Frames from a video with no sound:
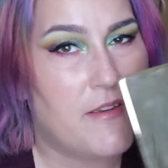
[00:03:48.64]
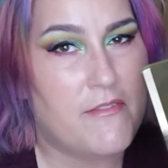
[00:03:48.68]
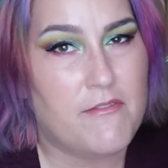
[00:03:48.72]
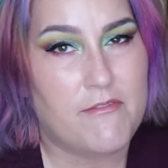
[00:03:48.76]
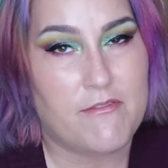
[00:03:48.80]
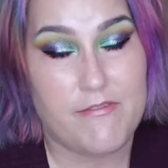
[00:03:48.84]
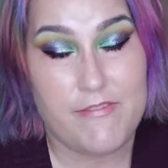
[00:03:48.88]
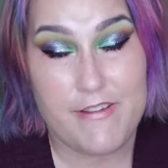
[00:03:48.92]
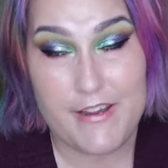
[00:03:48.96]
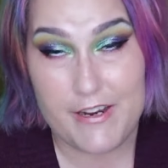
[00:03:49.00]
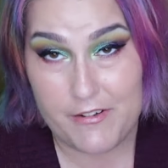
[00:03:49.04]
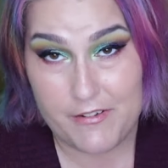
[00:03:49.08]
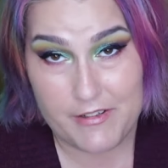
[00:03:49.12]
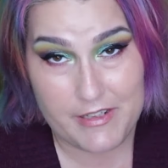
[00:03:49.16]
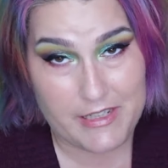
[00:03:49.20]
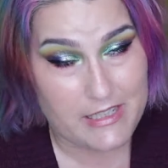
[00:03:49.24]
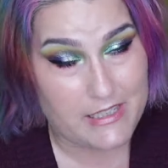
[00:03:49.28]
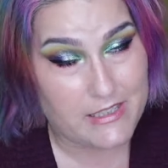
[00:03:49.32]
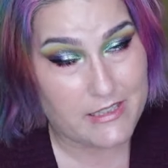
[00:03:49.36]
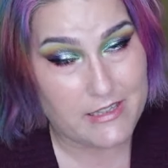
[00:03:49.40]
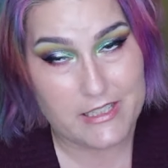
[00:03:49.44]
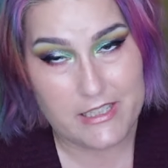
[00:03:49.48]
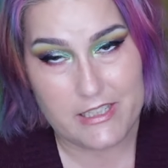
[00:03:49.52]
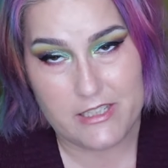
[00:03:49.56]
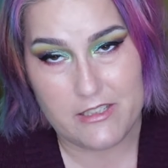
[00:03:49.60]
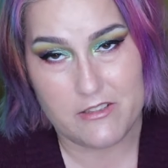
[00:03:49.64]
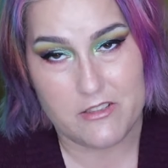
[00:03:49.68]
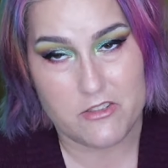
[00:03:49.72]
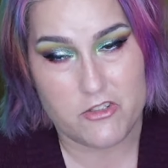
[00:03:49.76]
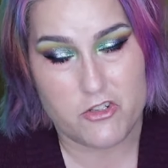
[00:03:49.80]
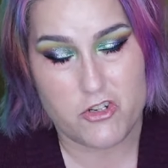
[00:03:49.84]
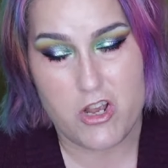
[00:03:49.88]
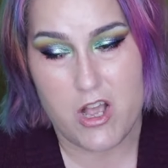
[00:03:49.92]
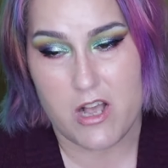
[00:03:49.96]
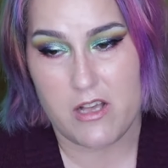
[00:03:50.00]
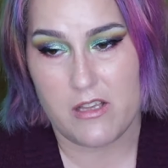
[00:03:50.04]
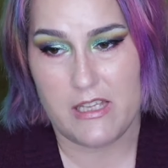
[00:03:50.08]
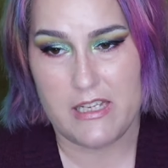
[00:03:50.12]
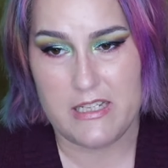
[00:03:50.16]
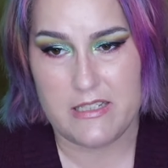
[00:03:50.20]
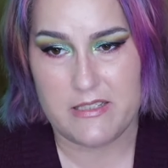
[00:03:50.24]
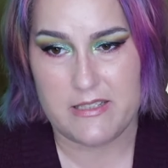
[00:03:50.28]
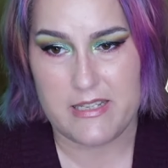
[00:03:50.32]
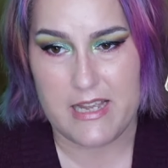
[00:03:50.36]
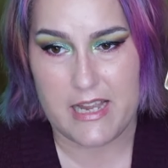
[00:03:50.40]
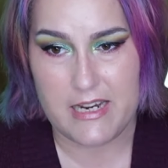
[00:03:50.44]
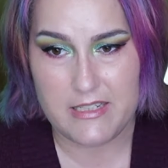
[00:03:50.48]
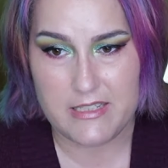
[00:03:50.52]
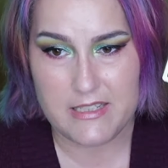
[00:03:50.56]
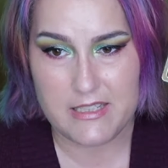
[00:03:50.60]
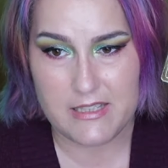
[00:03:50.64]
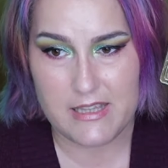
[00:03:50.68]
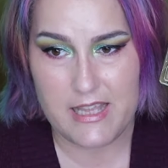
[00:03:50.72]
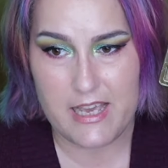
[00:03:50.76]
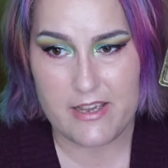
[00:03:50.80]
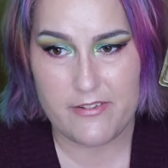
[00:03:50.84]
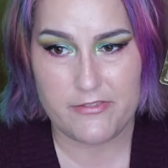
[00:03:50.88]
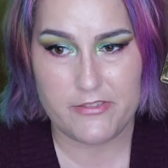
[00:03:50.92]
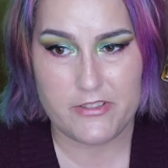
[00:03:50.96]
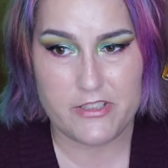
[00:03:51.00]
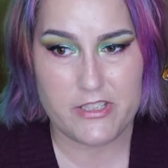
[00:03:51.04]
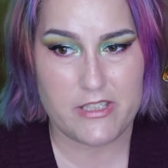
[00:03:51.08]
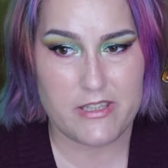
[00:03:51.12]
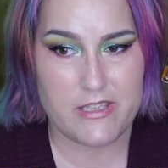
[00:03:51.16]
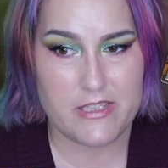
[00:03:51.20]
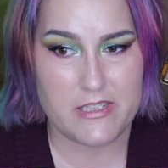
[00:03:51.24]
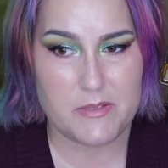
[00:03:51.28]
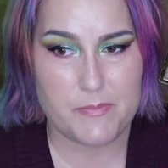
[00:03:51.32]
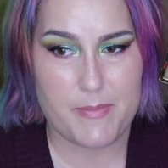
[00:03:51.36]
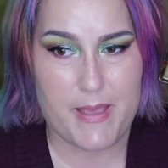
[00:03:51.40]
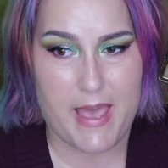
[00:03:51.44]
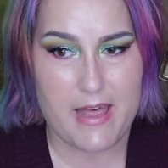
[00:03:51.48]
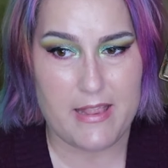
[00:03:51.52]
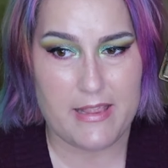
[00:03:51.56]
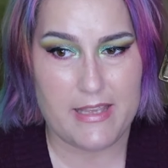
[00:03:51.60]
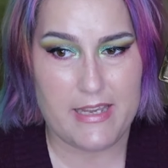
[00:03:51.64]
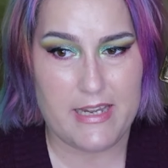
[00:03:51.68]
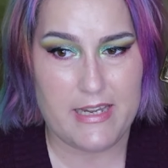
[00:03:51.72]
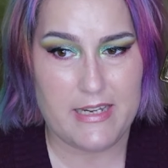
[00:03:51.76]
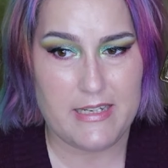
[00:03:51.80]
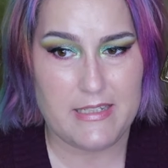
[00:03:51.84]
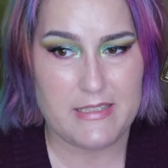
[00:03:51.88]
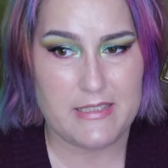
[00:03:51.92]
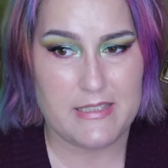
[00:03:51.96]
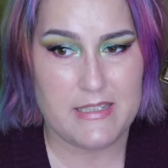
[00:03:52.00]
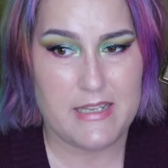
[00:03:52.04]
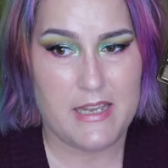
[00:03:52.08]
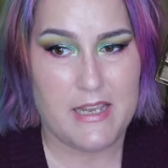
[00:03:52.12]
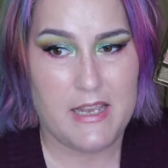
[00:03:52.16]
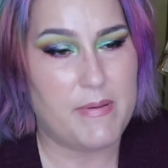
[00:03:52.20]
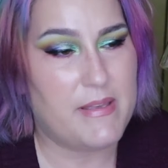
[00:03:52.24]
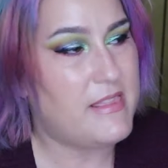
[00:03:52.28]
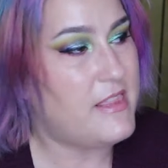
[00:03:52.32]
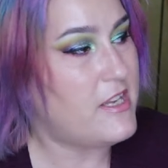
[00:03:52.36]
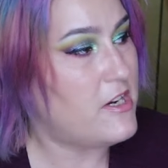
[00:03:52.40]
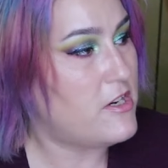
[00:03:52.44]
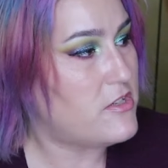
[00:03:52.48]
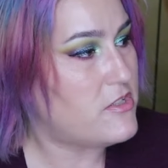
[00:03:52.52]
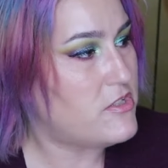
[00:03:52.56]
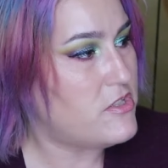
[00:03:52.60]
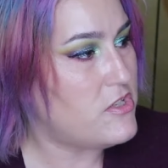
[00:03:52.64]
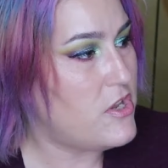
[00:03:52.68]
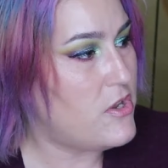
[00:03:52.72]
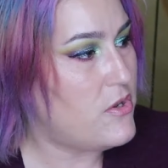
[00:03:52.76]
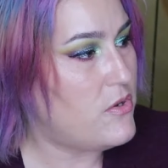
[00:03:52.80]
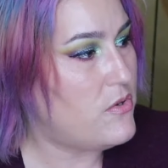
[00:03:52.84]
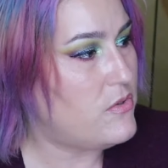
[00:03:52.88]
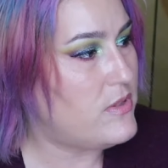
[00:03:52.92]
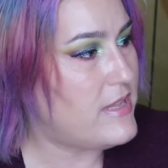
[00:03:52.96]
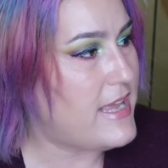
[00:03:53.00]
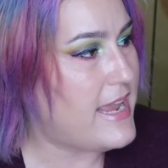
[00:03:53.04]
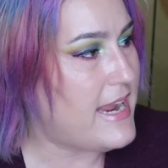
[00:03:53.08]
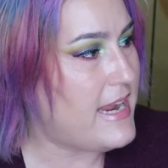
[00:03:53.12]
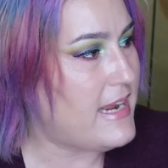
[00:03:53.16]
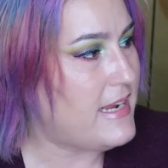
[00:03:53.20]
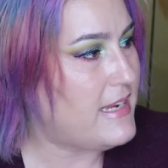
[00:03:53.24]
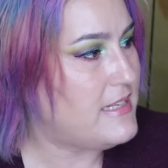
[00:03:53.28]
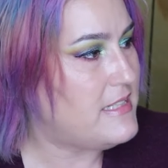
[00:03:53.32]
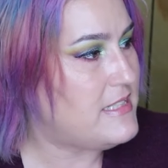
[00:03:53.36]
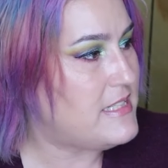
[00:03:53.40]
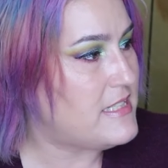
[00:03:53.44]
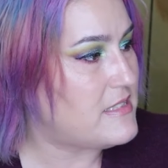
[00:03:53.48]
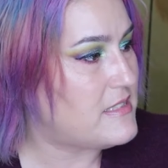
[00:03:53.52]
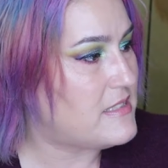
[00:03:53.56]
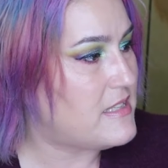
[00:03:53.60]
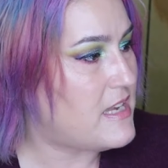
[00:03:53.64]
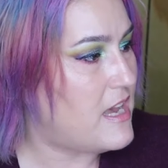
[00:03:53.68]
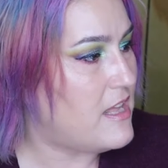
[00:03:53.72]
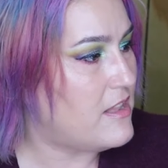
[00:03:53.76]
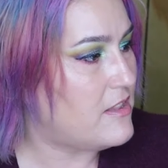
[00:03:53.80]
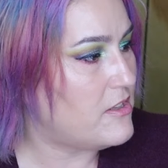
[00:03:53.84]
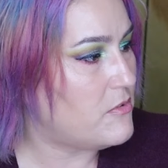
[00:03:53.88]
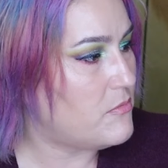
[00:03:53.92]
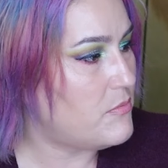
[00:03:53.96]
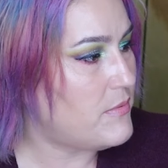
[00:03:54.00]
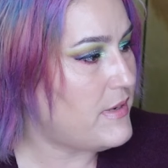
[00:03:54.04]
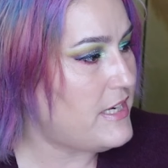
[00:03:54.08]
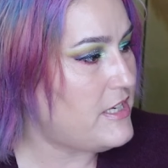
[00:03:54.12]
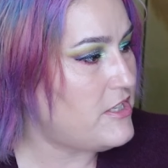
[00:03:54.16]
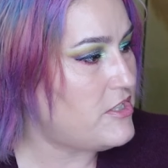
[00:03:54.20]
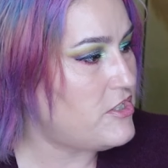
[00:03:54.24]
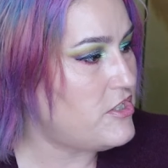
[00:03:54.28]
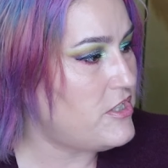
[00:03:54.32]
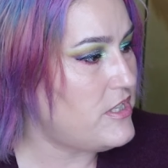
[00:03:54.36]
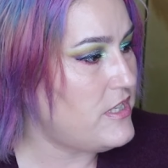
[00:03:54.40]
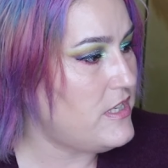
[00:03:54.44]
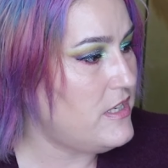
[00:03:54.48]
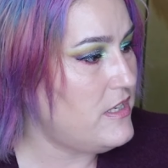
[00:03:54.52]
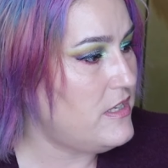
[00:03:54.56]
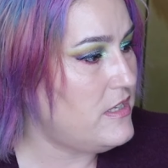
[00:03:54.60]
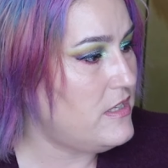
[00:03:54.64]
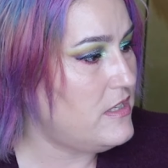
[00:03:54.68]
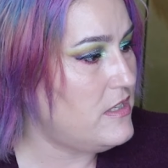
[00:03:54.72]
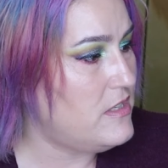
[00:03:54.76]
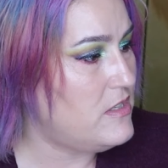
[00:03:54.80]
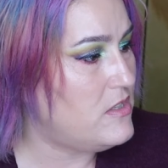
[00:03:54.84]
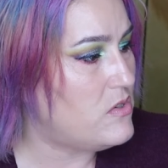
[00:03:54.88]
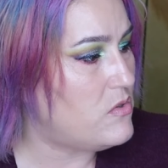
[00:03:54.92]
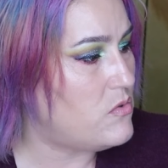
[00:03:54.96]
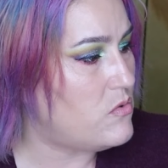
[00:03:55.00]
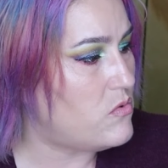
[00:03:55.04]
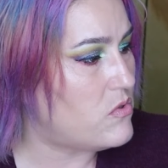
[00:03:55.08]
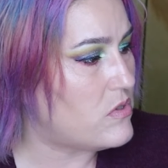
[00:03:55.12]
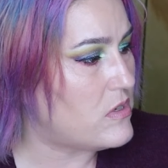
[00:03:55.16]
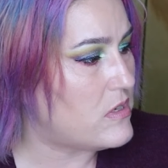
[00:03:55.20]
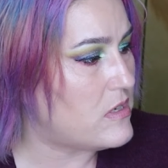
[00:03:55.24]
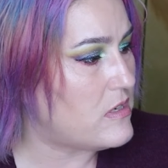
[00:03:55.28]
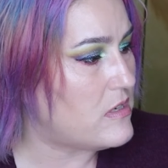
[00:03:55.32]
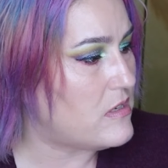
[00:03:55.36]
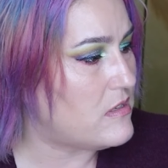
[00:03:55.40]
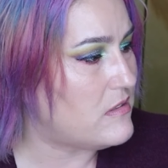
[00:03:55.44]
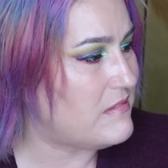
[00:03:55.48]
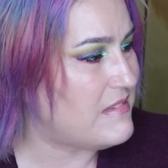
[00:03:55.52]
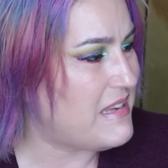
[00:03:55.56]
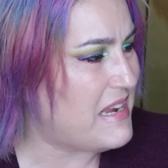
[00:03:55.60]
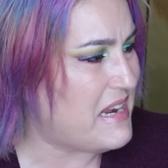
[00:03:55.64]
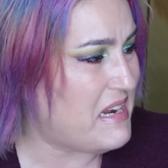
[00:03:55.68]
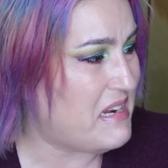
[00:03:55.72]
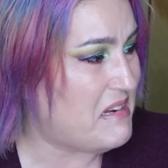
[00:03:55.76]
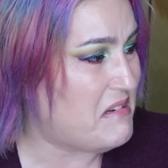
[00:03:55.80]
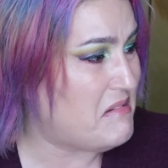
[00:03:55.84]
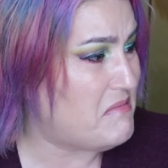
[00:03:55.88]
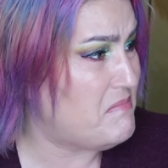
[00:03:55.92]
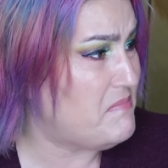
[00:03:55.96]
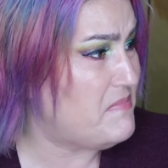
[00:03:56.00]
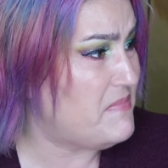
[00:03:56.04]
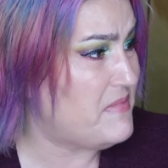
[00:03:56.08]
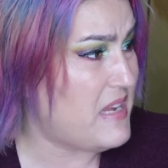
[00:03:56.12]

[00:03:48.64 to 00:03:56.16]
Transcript: very little chocolate scent left to this palette but there's no like discoloration or like